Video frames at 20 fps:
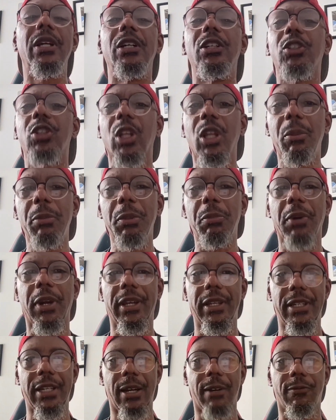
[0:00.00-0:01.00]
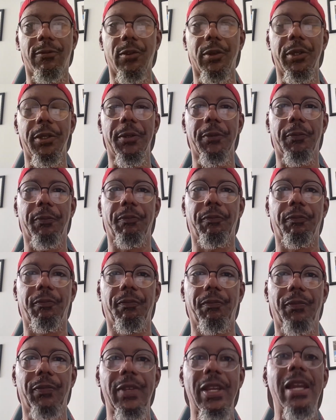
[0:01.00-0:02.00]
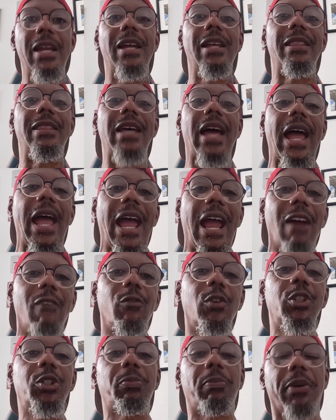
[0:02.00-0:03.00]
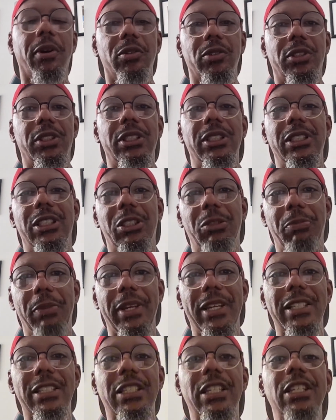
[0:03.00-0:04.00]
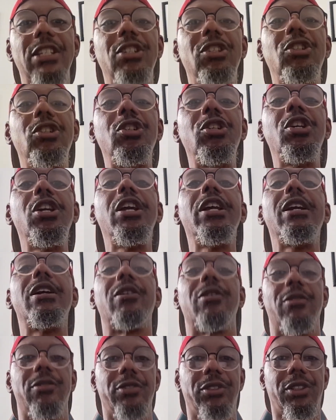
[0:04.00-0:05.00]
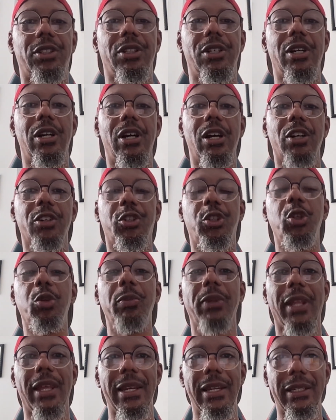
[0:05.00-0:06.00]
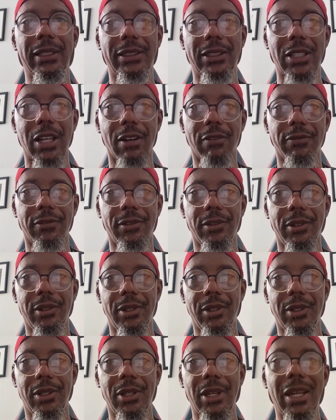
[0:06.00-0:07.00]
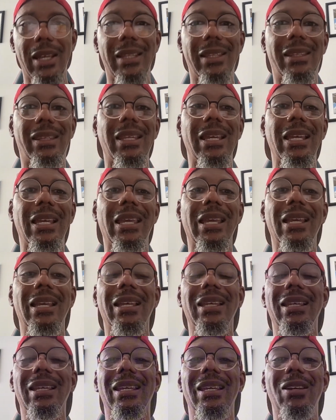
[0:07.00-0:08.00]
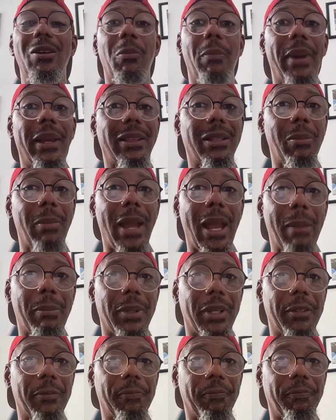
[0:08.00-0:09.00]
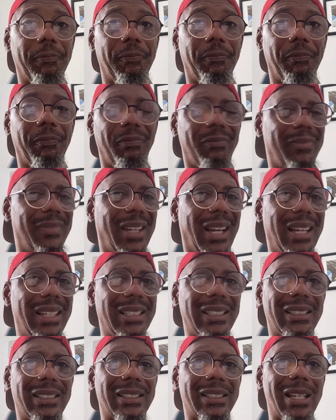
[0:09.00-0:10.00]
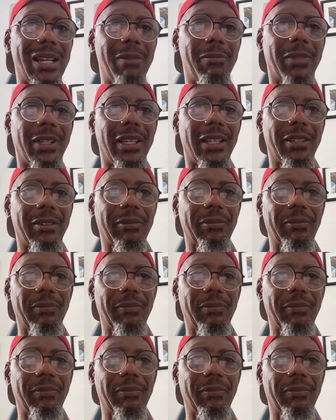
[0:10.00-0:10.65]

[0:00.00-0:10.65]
So let me break it down for you. The average person spends years accumulating stuff thinking it'll make them happy. I did the same thing.